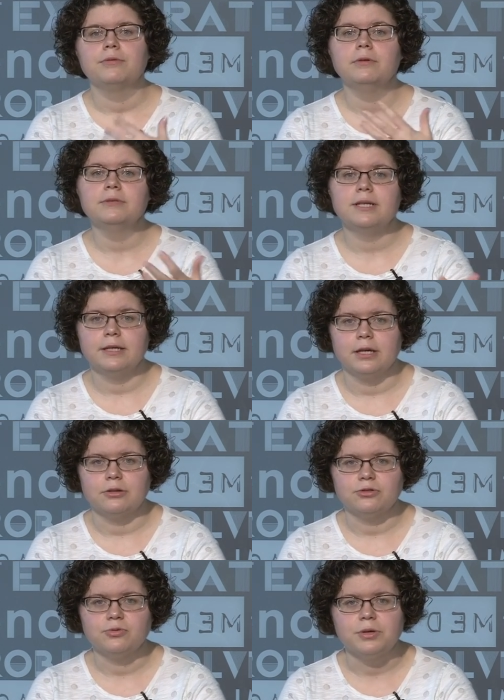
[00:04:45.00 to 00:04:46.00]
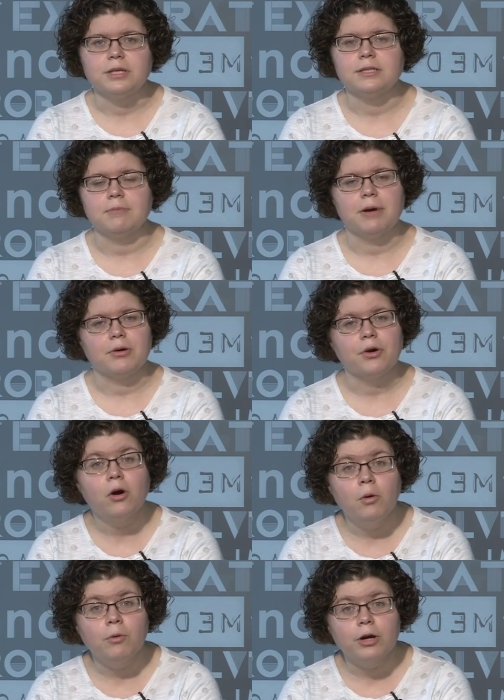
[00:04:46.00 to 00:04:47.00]
through sending out tweets about
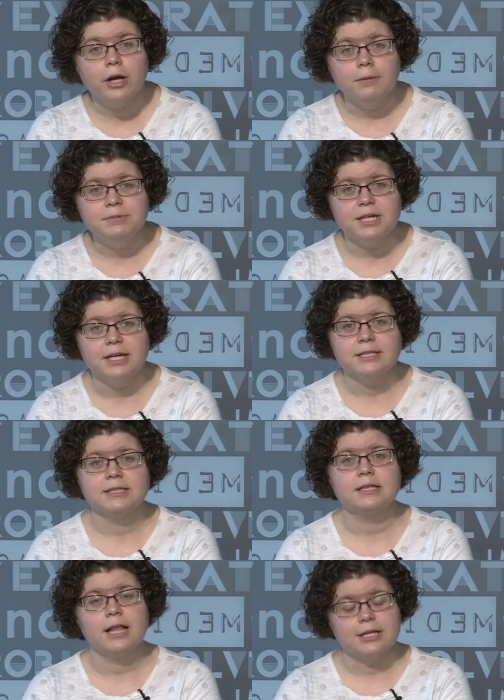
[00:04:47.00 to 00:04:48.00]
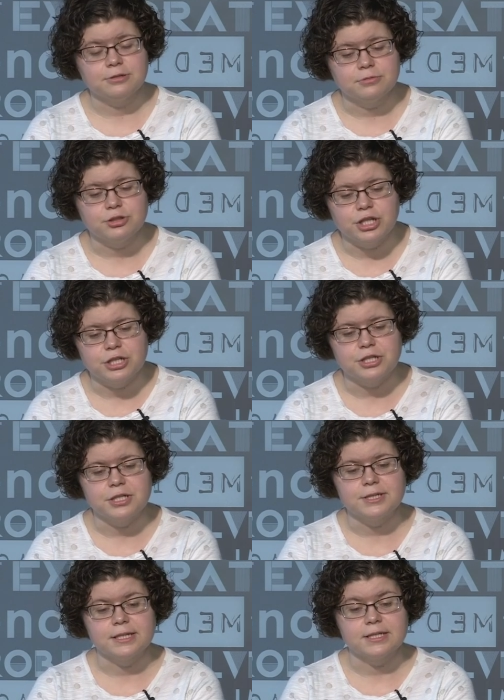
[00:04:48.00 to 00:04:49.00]
homework updates, classroom
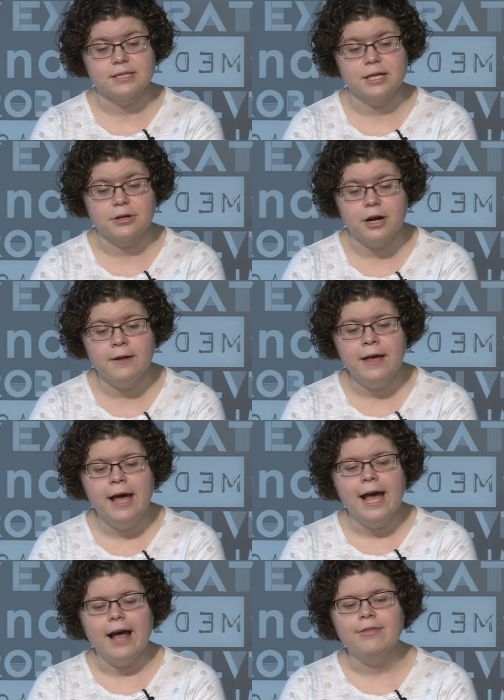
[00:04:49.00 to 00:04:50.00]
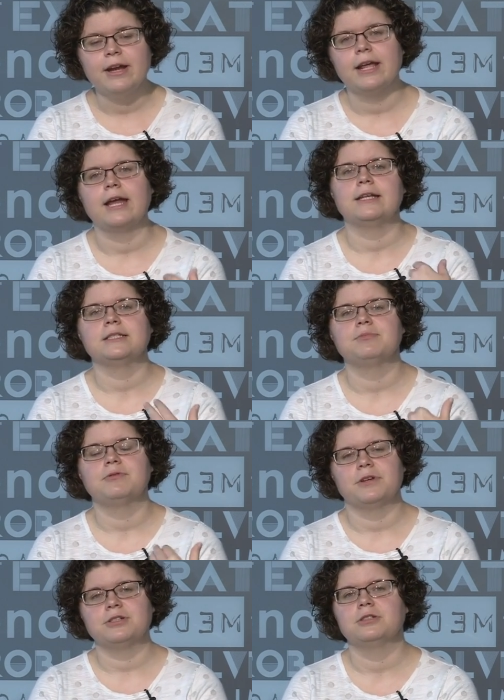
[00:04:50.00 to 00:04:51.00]
changes, etc. And then again, as a
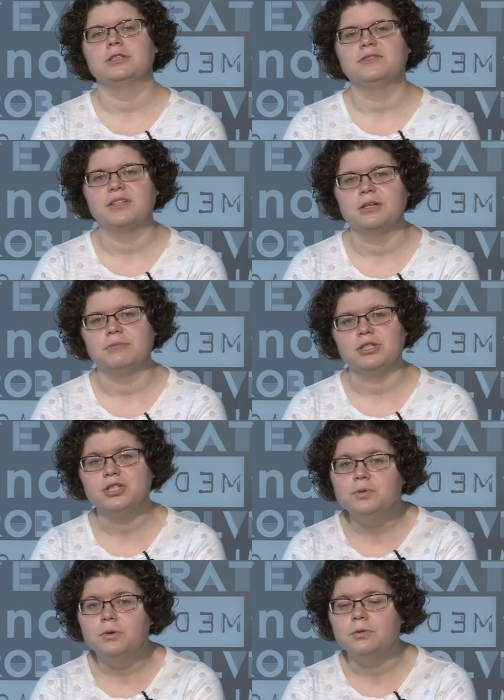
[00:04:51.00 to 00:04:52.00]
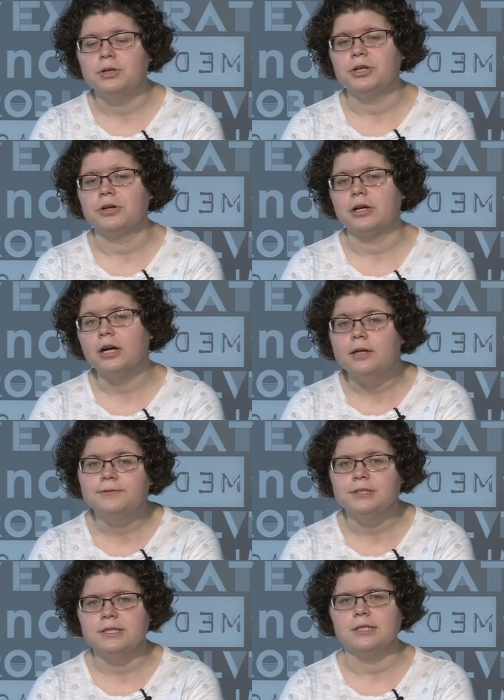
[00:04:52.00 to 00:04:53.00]
professional development tool when you're at
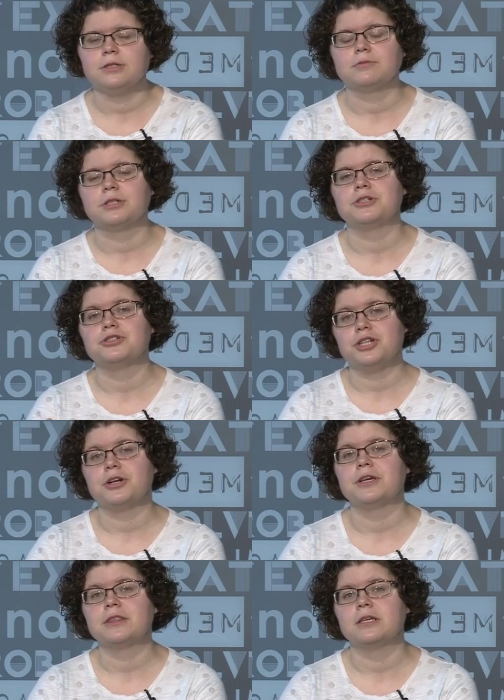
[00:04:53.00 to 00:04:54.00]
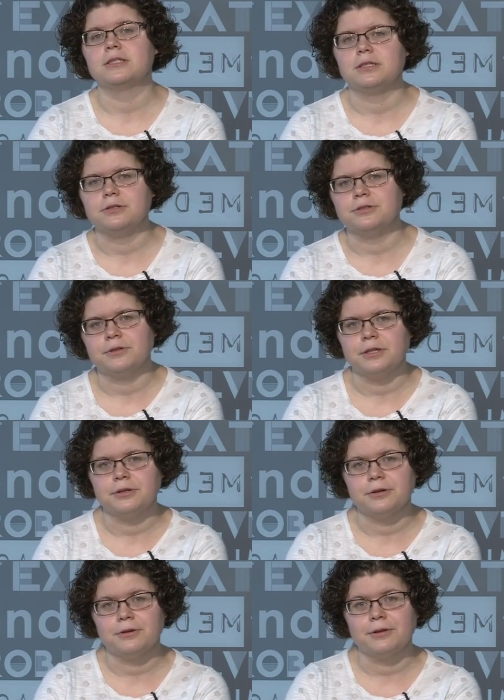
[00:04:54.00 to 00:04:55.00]
conferences or when you're sharing things that you're doing
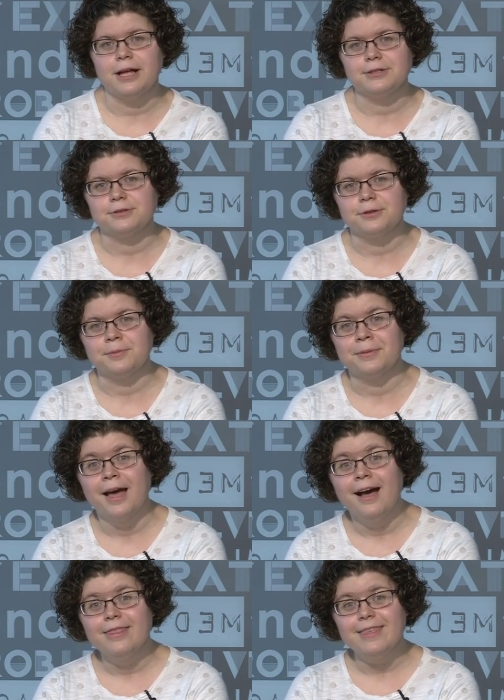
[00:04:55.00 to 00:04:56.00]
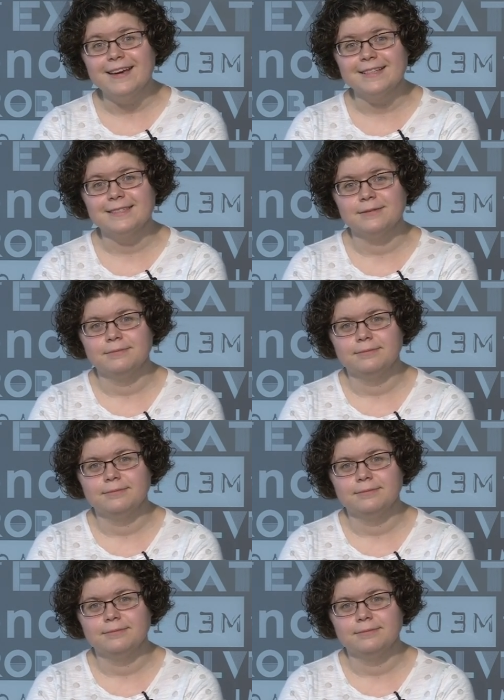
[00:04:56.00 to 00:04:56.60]
in your own classroom. Thanks.